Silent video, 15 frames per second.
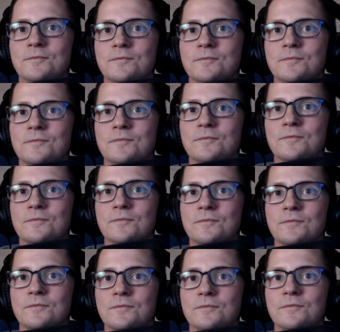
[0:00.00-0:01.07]

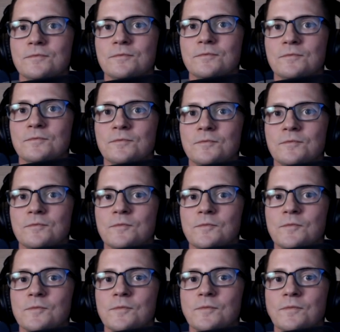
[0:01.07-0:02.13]

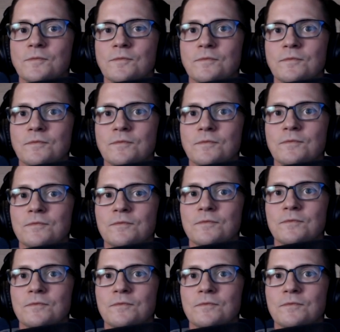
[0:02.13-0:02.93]
(silent)